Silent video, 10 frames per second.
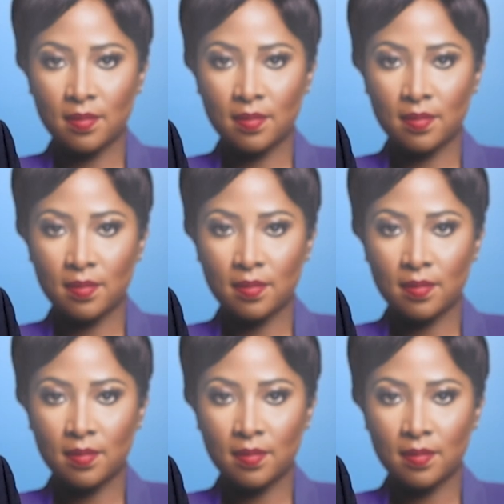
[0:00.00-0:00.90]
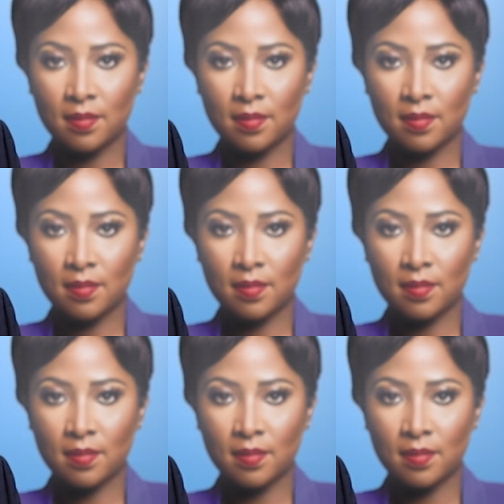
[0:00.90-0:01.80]

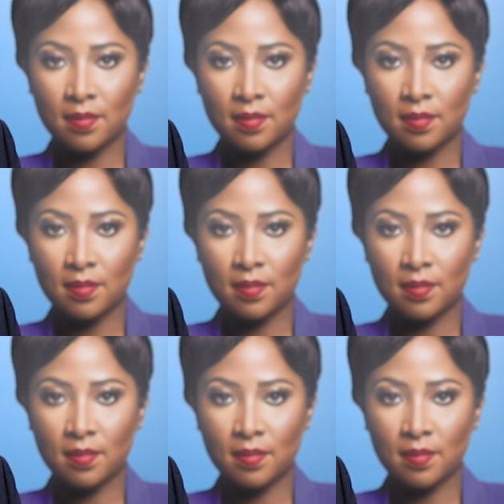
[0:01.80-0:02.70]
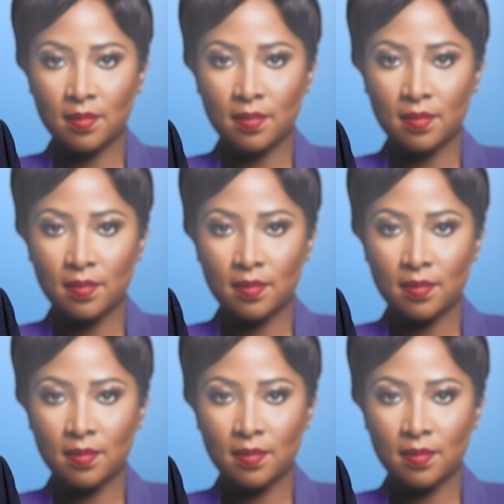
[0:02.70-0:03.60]

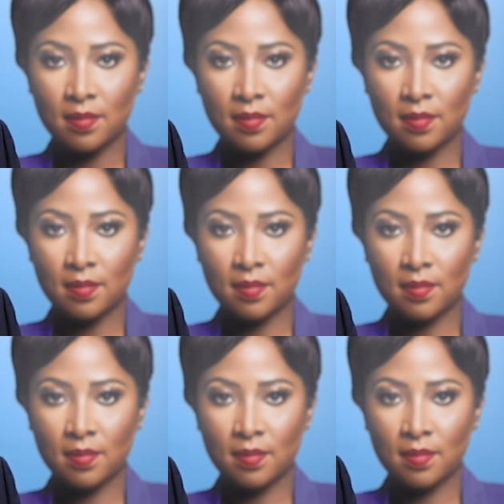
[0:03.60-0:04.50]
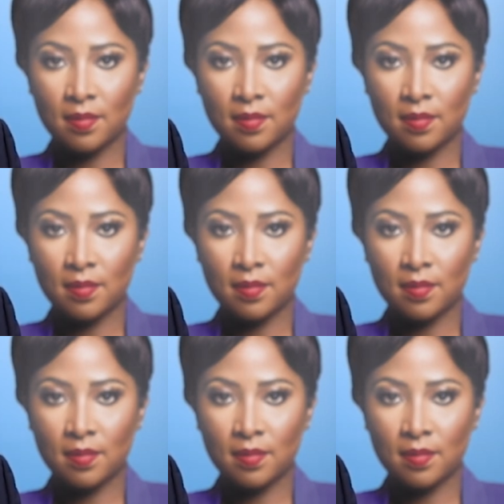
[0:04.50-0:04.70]
(silent)